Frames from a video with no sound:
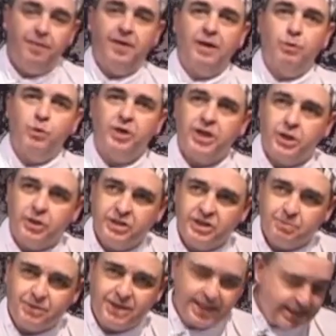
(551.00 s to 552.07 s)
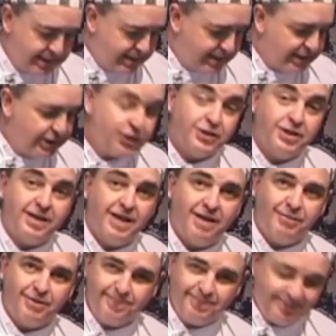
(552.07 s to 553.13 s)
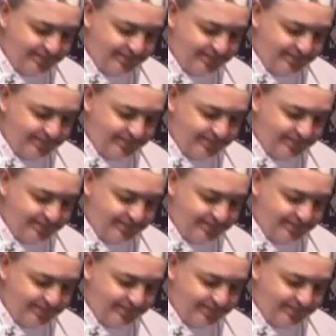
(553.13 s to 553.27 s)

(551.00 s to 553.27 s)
and then we're going to place it into the oven.